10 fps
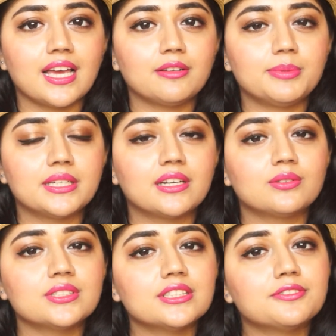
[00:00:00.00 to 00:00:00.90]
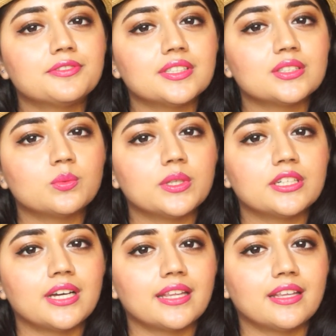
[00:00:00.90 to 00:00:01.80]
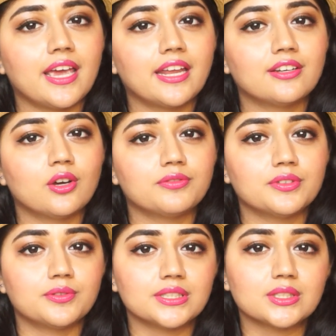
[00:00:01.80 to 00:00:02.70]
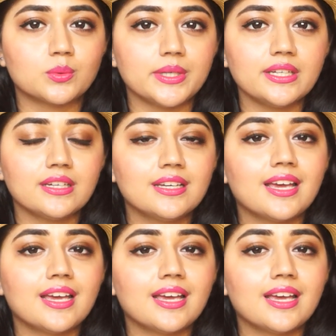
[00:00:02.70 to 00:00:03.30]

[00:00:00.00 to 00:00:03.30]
I'll be announcing the first winner at the end of the first week